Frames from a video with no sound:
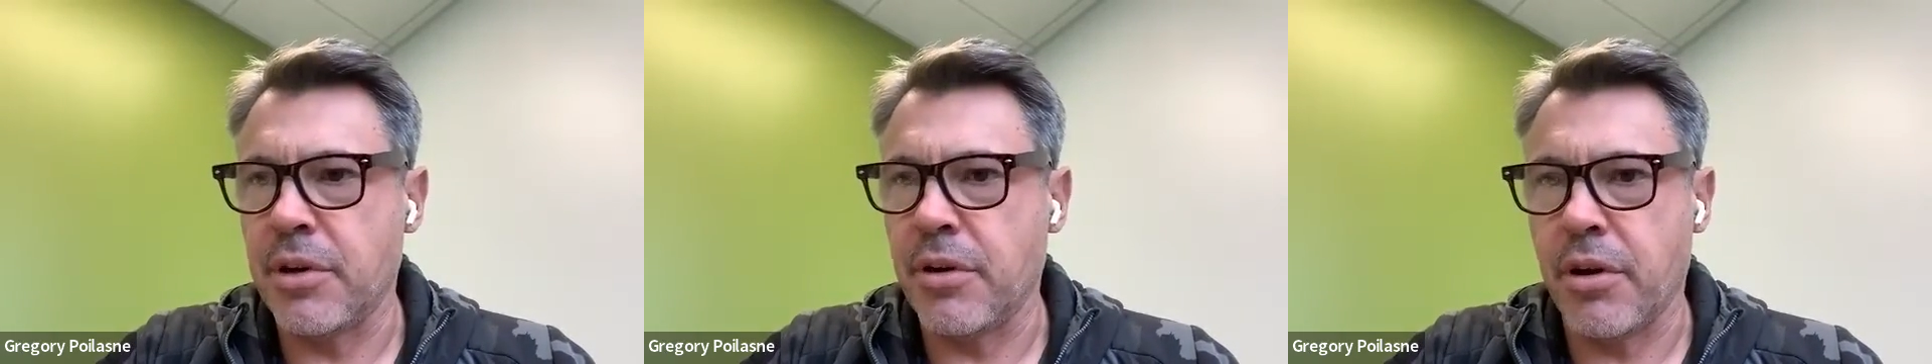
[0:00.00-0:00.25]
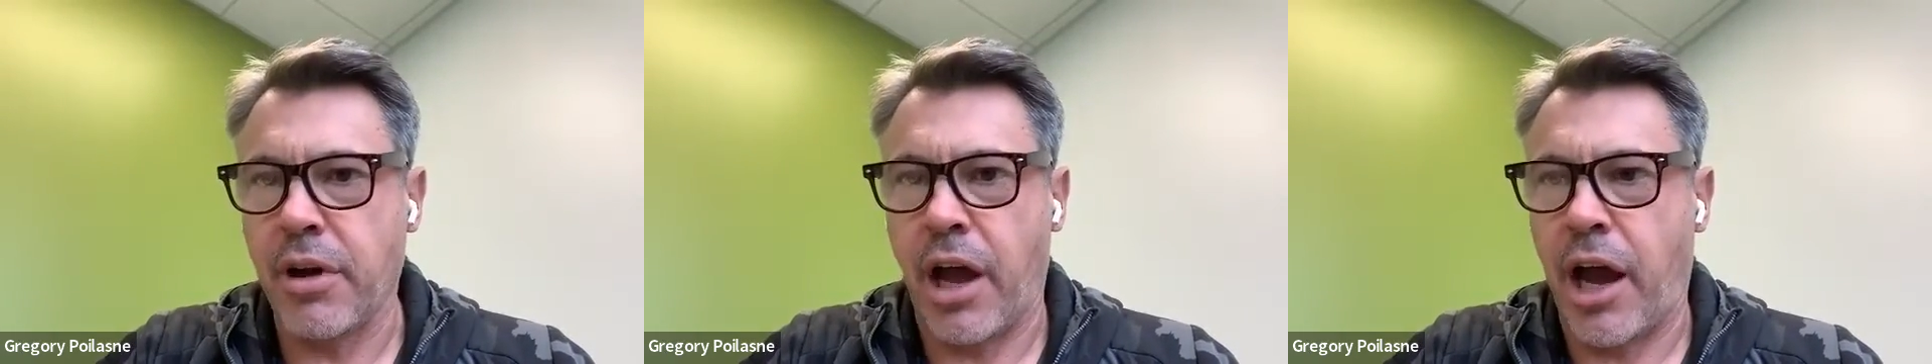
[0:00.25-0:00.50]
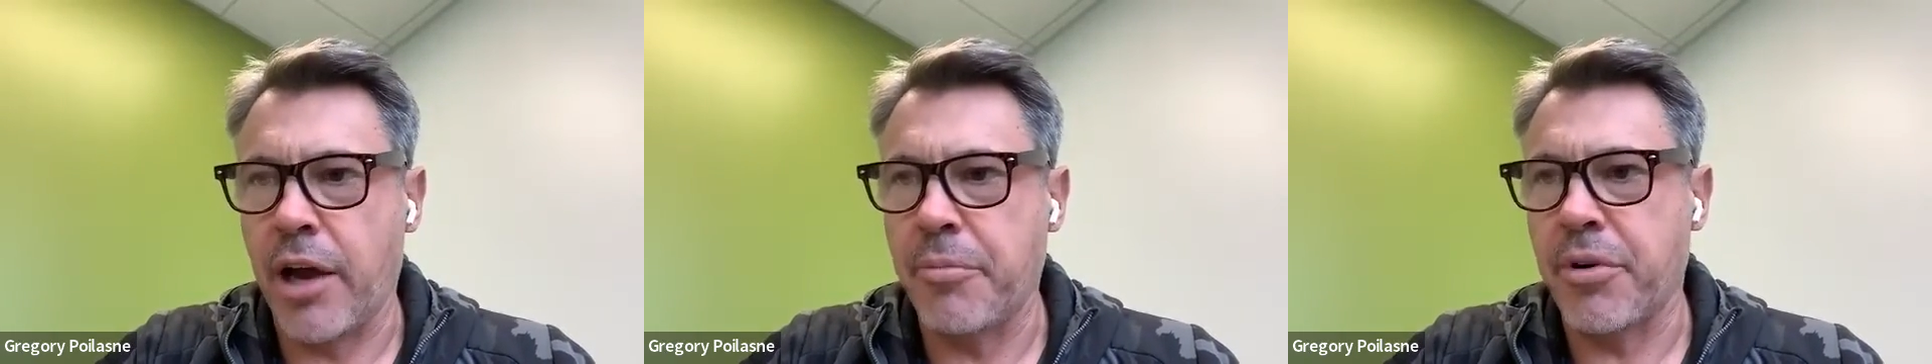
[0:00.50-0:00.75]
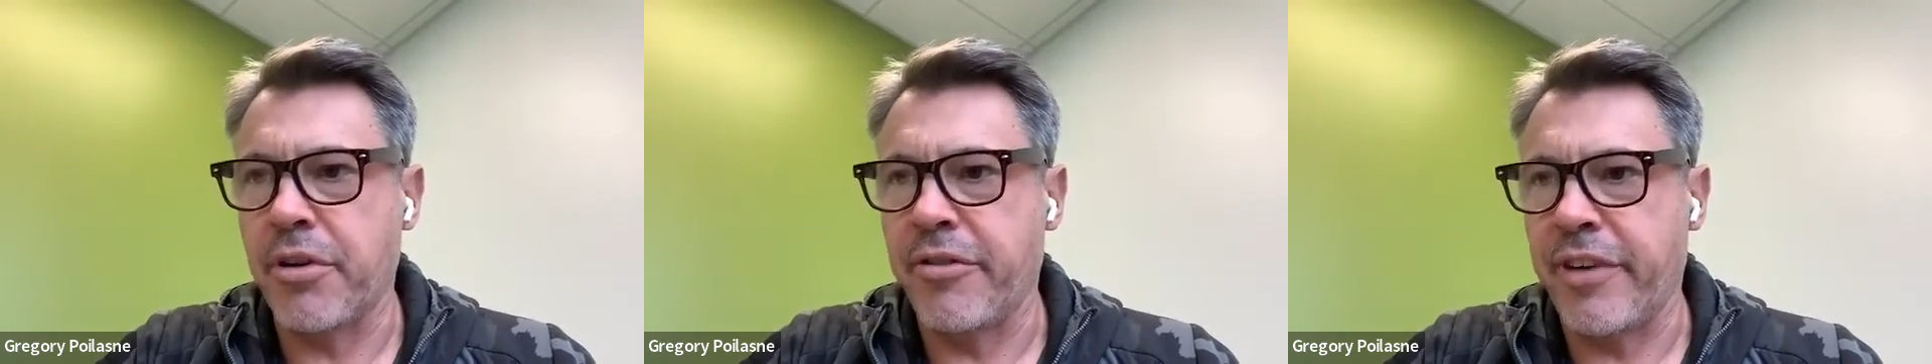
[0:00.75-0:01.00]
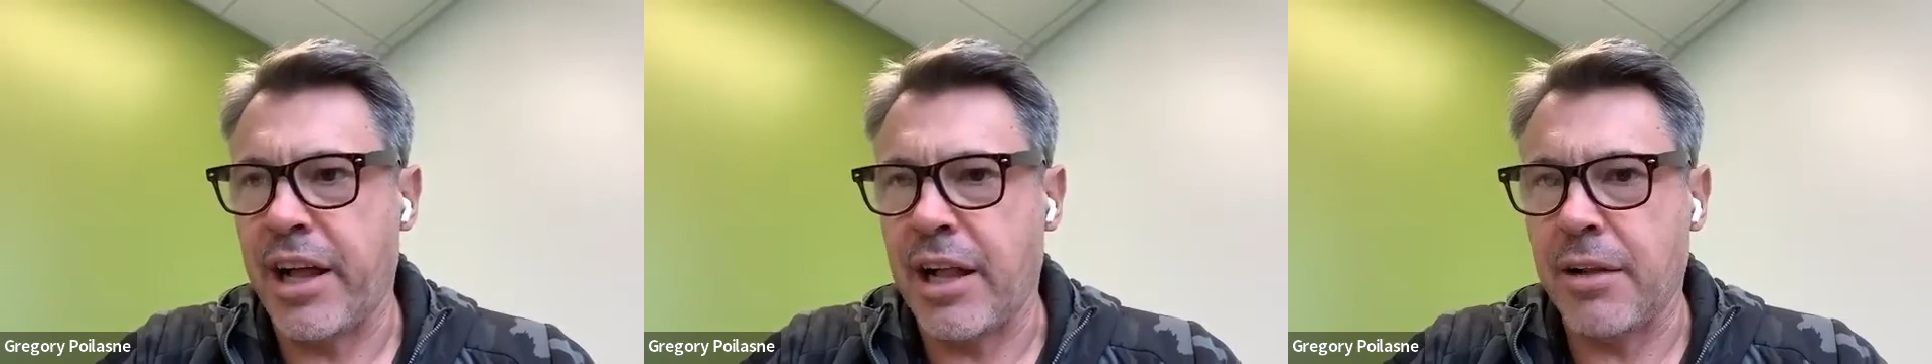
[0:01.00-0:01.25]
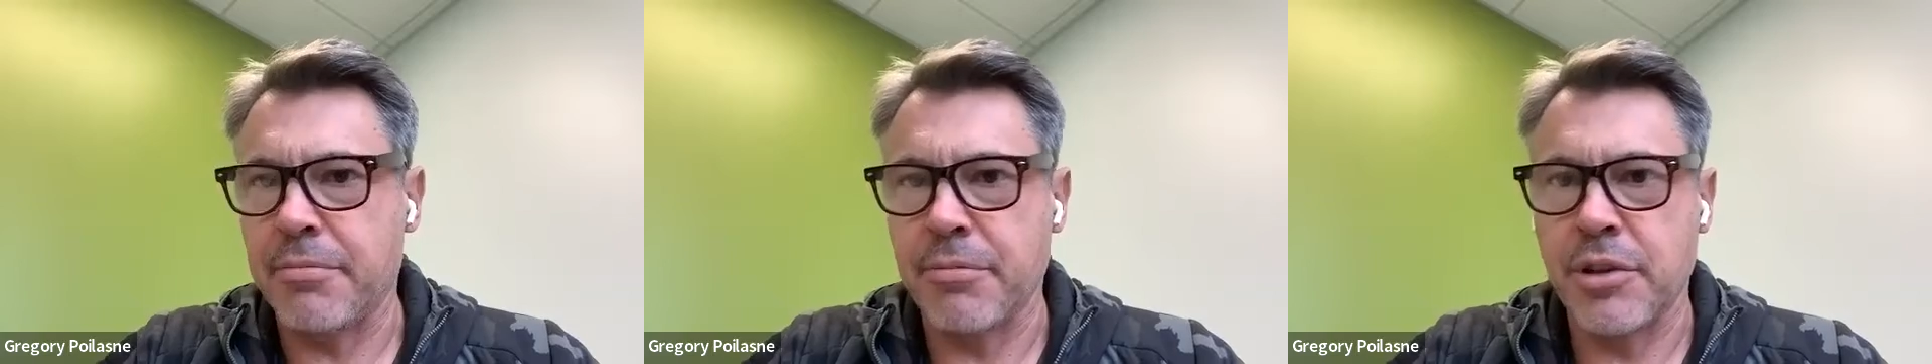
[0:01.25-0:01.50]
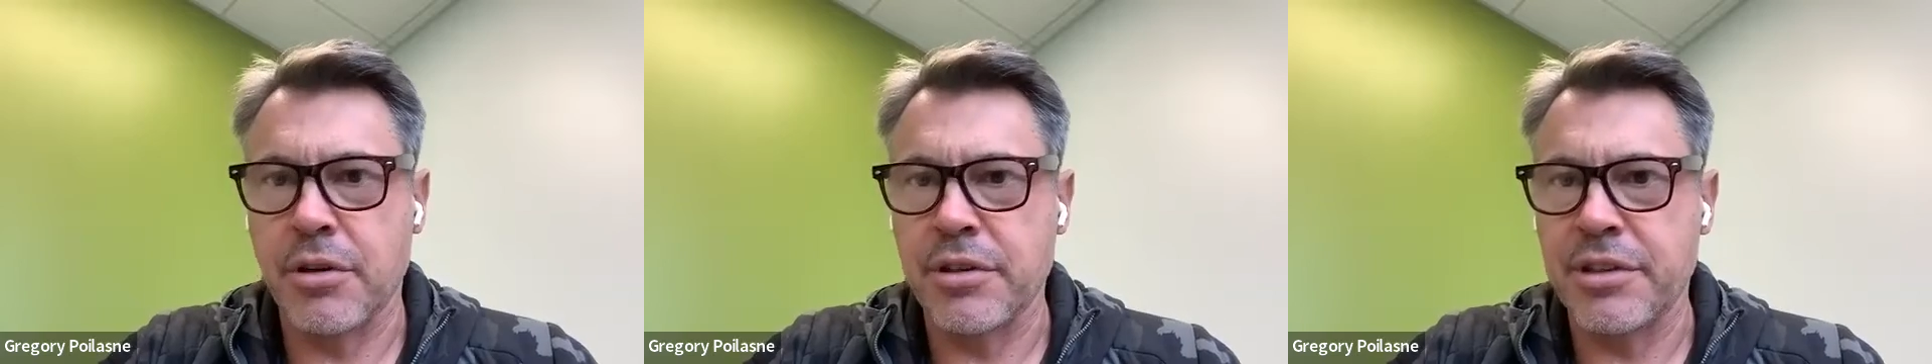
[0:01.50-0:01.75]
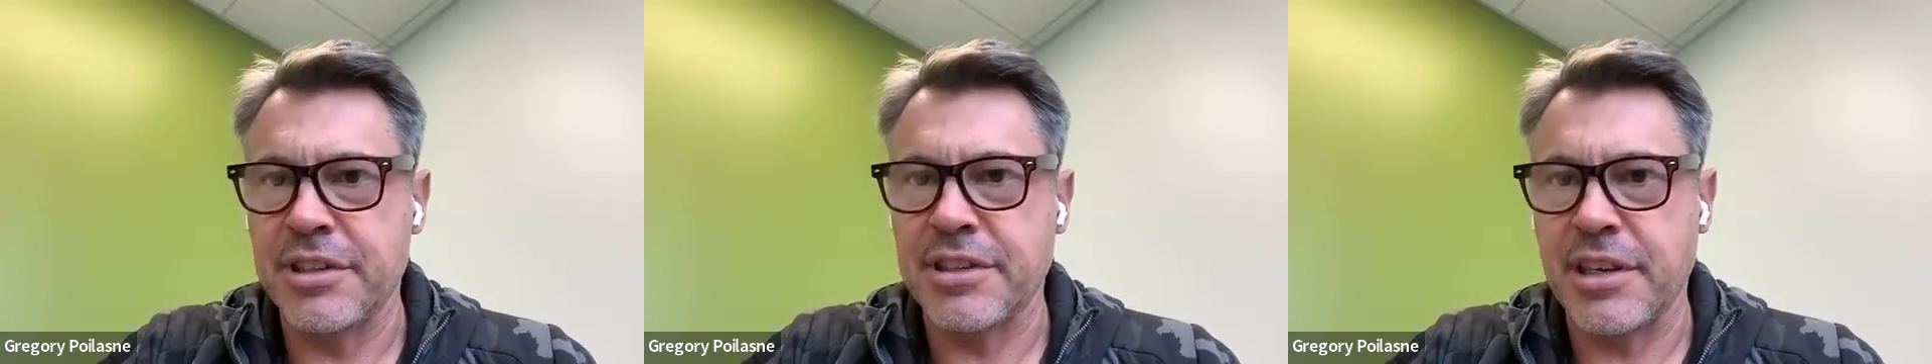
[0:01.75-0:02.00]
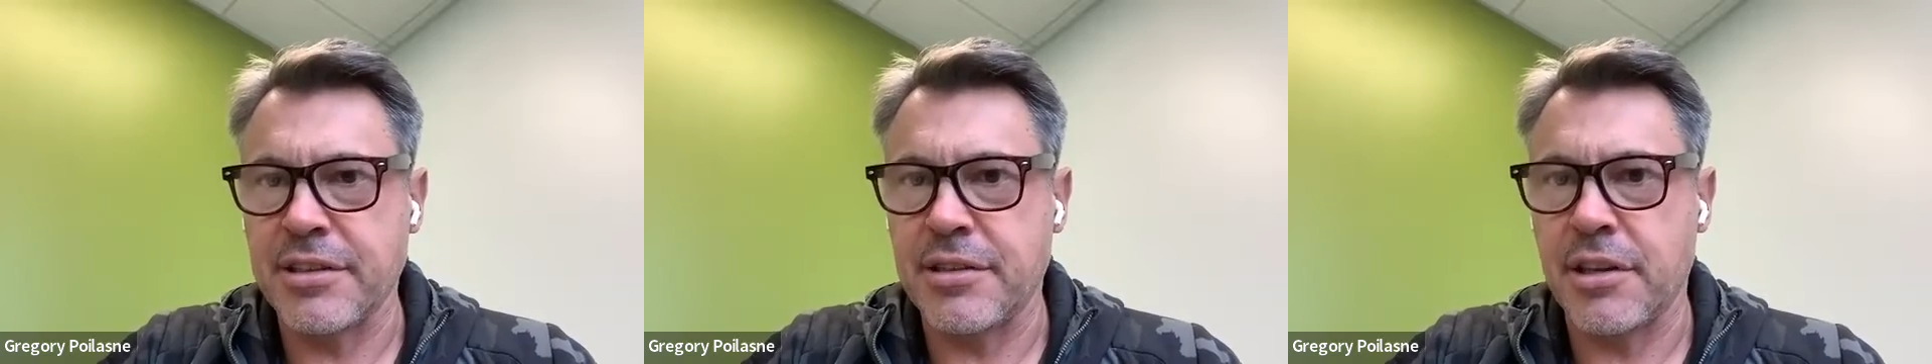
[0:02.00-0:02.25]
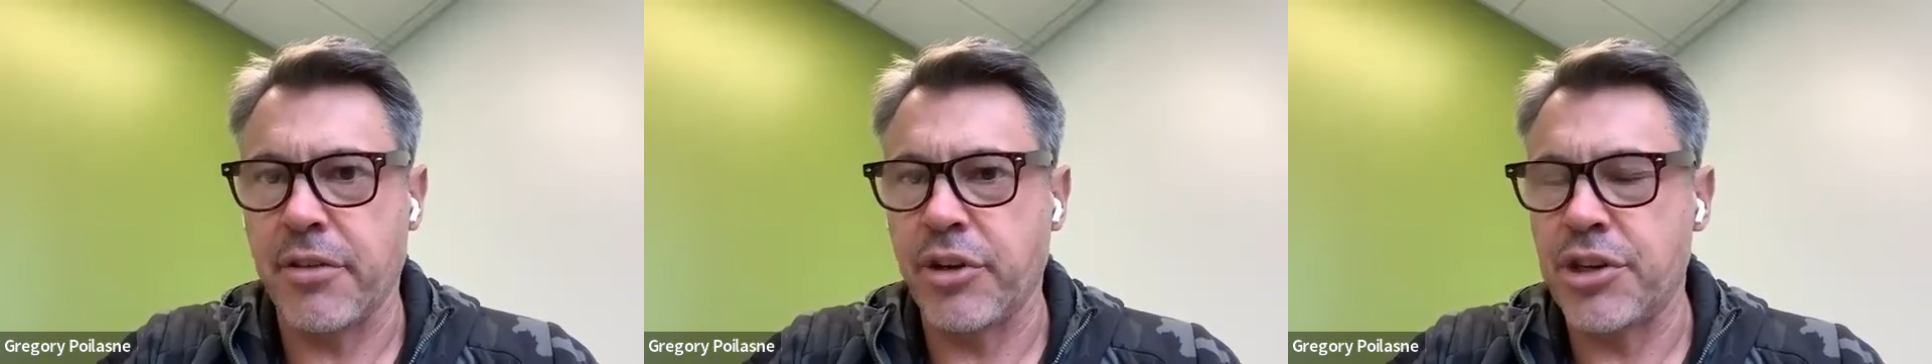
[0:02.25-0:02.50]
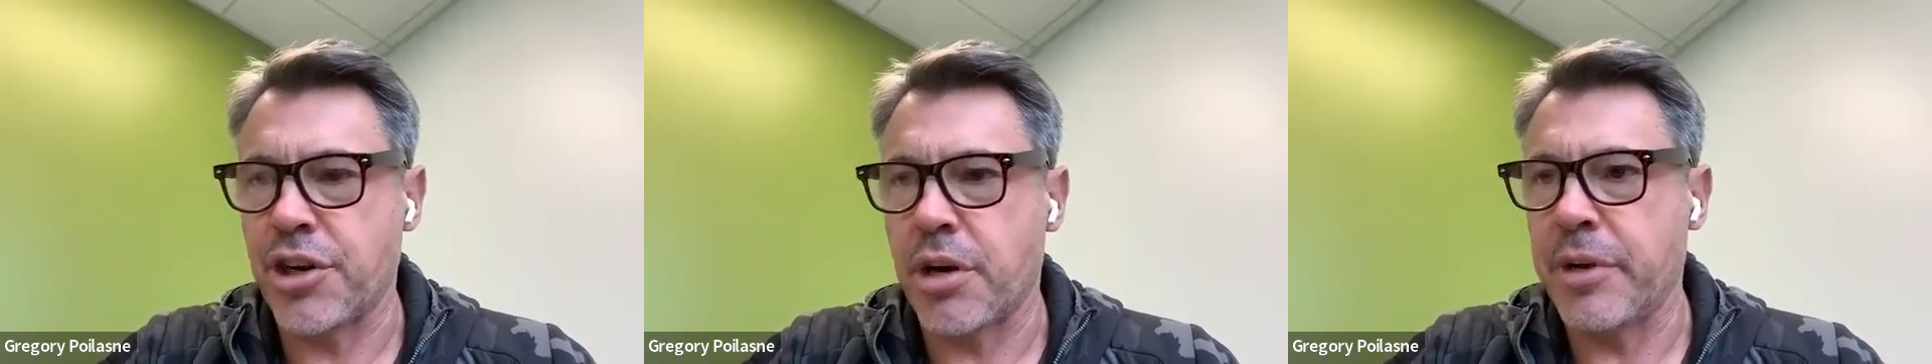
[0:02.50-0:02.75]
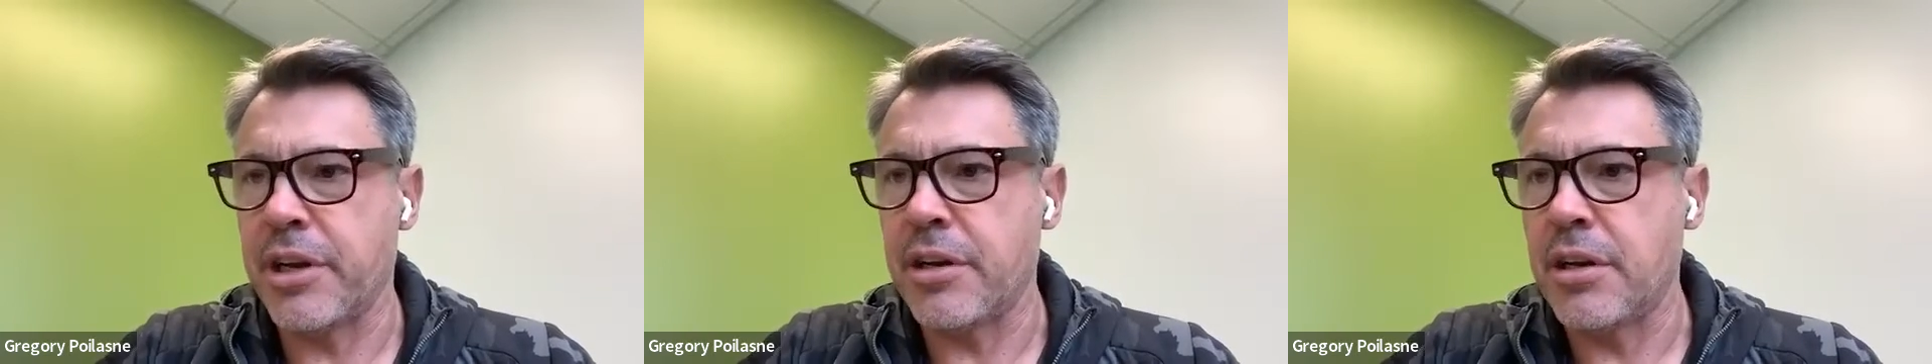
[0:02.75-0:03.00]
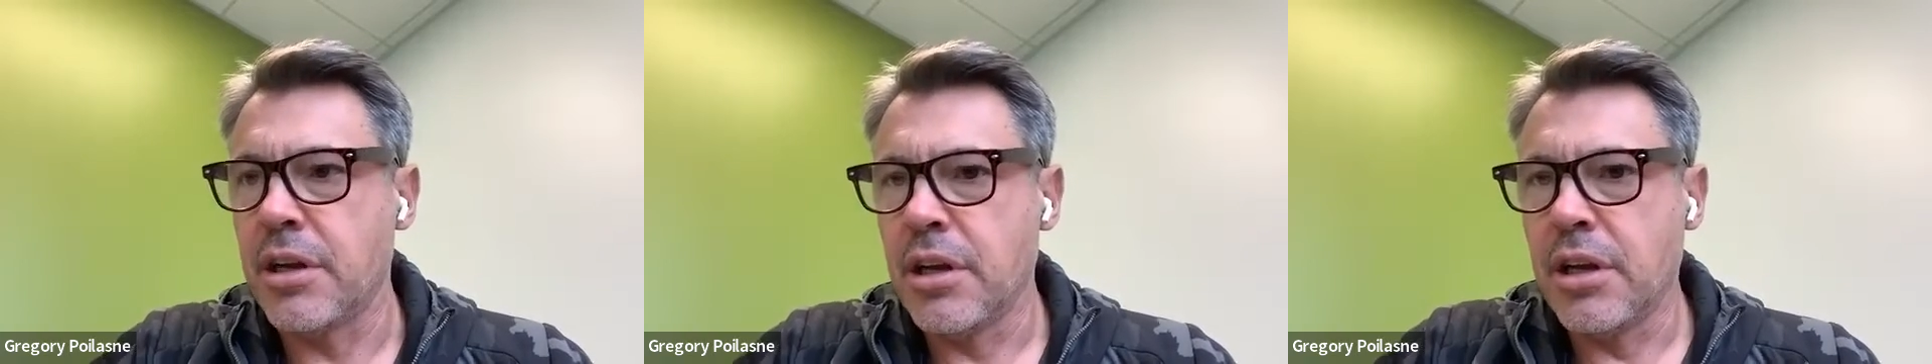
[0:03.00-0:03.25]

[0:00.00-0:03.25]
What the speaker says: a high profile. In this case, David Sherman.